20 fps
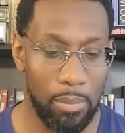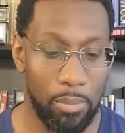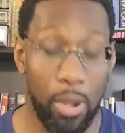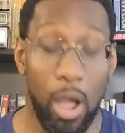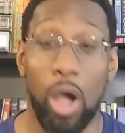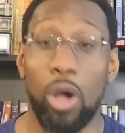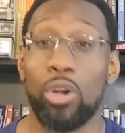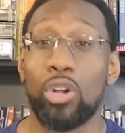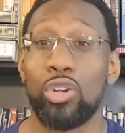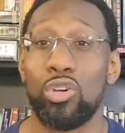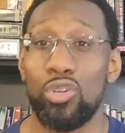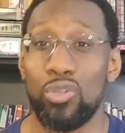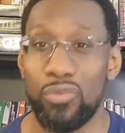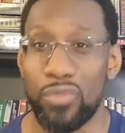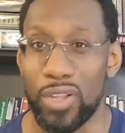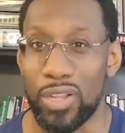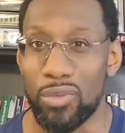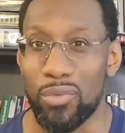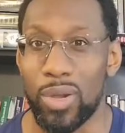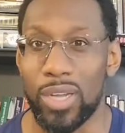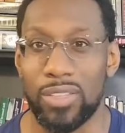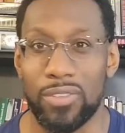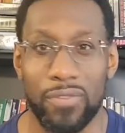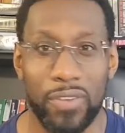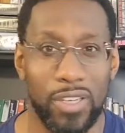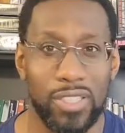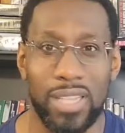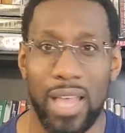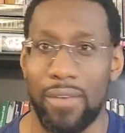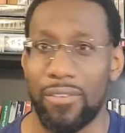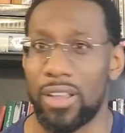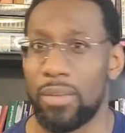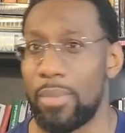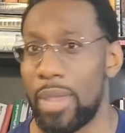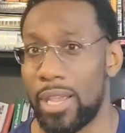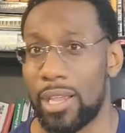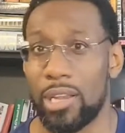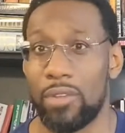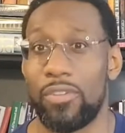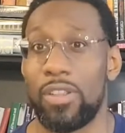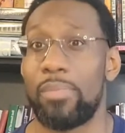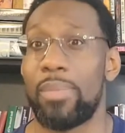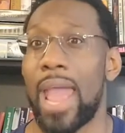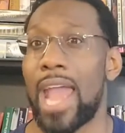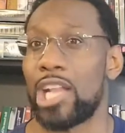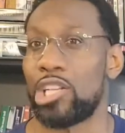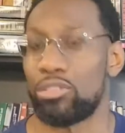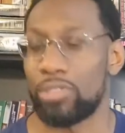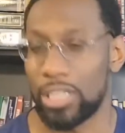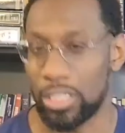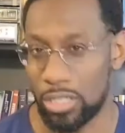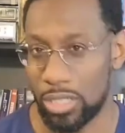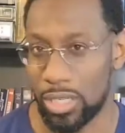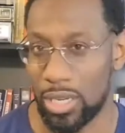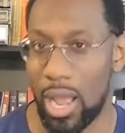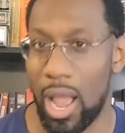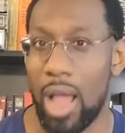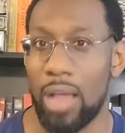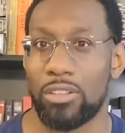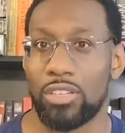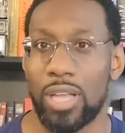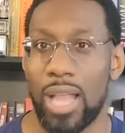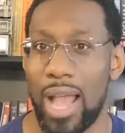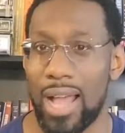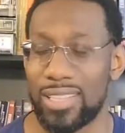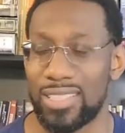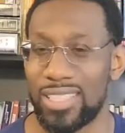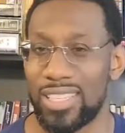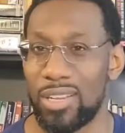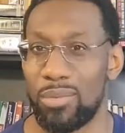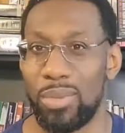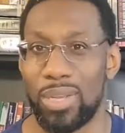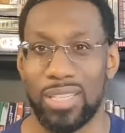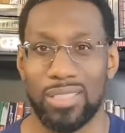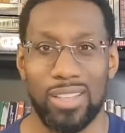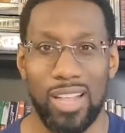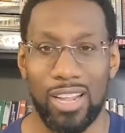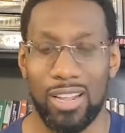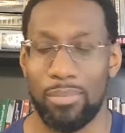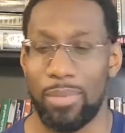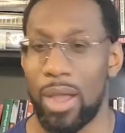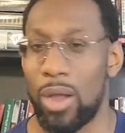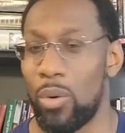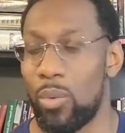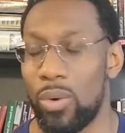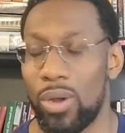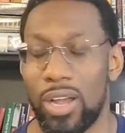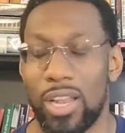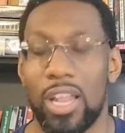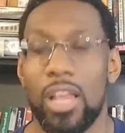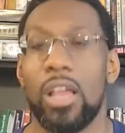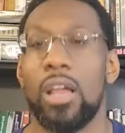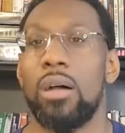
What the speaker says: Paul Kufi, the first African American to repatriate to the continent. We could talk about one